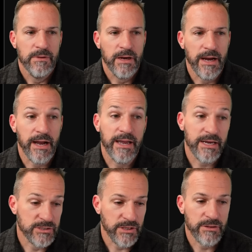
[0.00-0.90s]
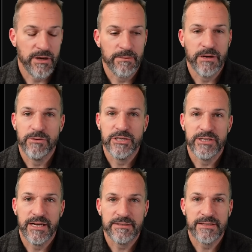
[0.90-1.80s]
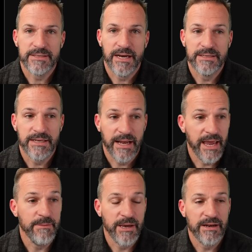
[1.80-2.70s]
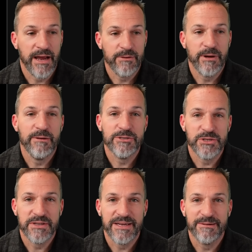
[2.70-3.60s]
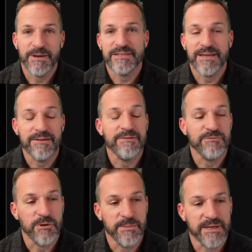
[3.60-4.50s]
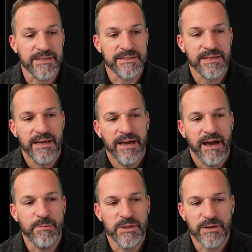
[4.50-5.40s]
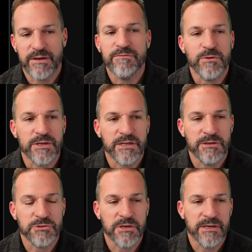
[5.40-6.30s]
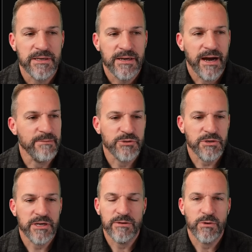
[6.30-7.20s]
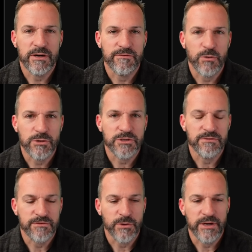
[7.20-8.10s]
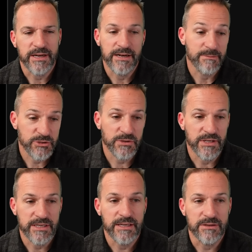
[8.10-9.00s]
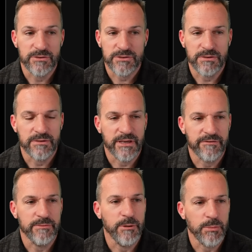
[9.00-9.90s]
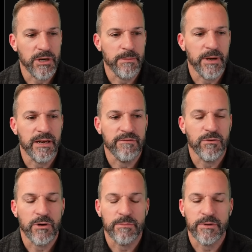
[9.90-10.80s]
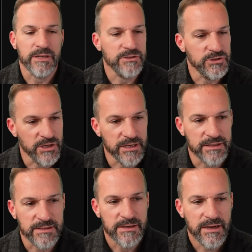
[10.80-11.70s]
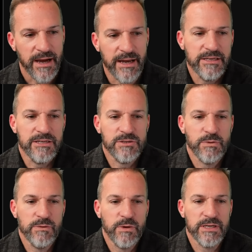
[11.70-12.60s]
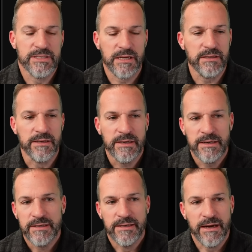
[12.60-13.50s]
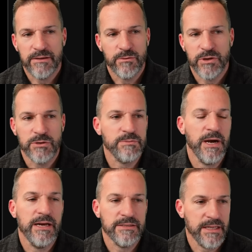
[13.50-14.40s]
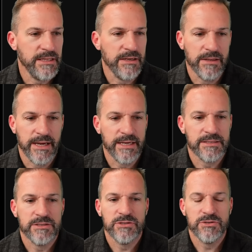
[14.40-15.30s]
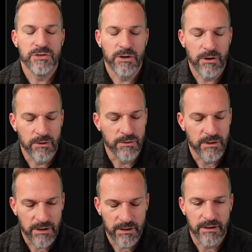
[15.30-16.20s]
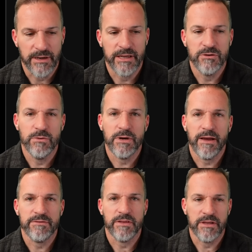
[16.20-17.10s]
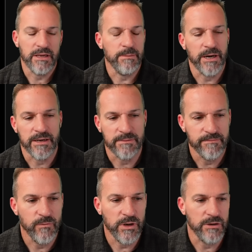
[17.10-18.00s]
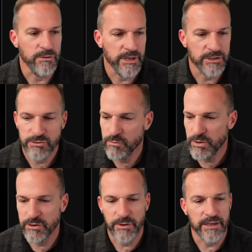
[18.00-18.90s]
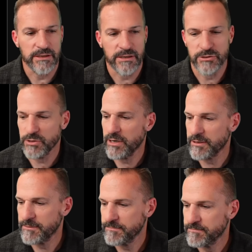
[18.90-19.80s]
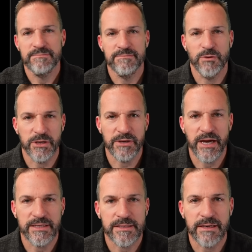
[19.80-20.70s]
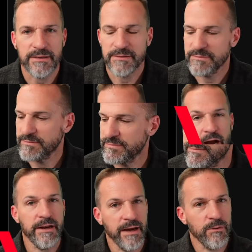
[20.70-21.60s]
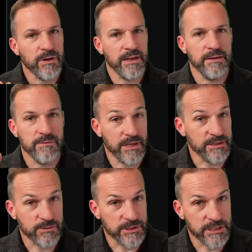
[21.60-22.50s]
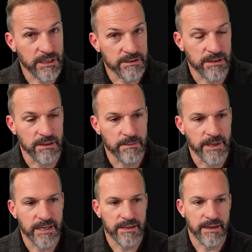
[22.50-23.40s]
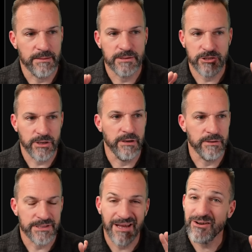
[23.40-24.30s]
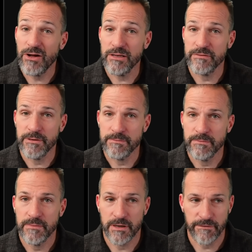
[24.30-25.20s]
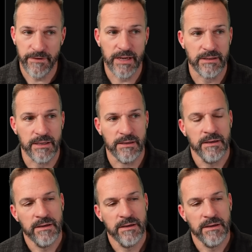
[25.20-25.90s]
I actually thought about reaching out to this guy and said, "Hey man, how much are you thinking about selling it for? Because I've been looking for a Tundra. I'm sure he'd want a fortune for it, and I'm sure the dealers will give him a pretty penny for it, but geez, I just wouldn't want to sell it. Now, with those miles, that thing will last so long, and you won't have to think about it. What a great looking truck. What do you guys think? All right, now we're gonna switch gears a little bit, and I'm gonna show you it's not all of them that are failing.